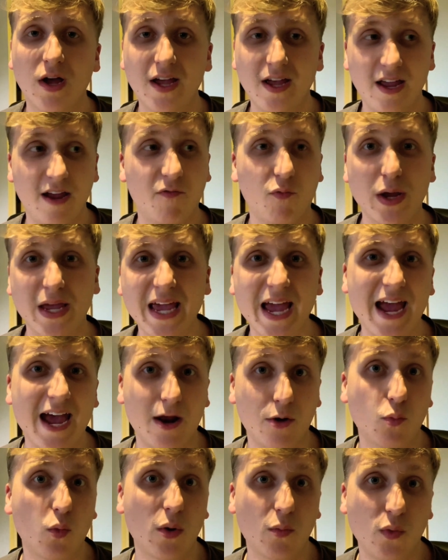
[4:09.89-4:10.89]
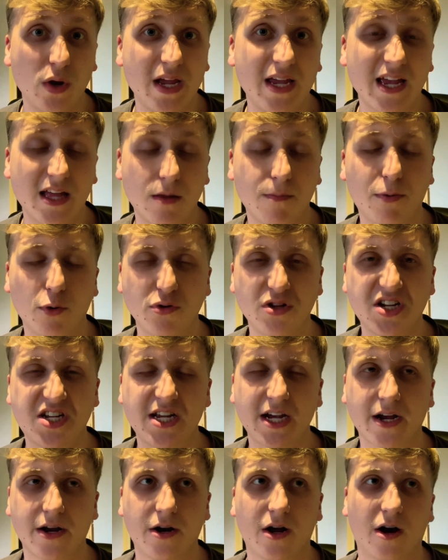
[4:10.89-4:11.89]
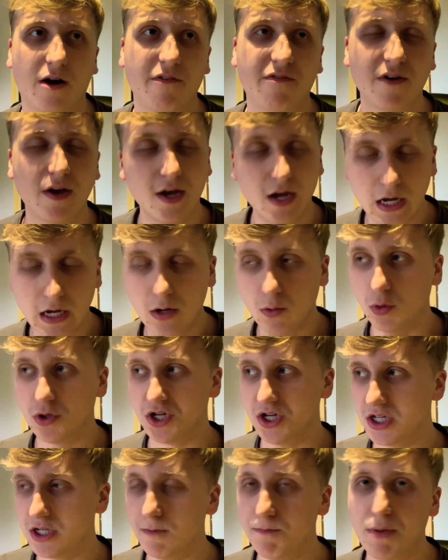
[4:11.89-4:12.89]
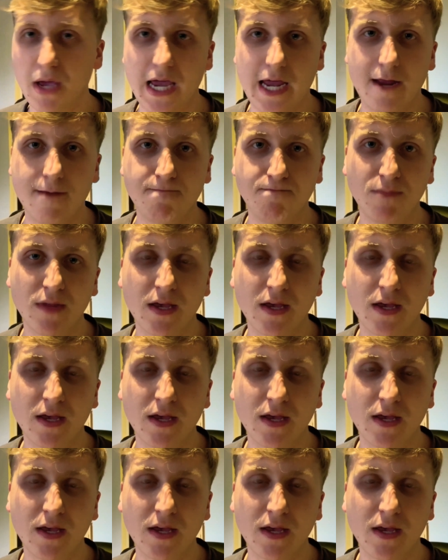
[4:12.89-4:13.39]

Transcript: if we can when we get the ball in the second half. Wasn't to be.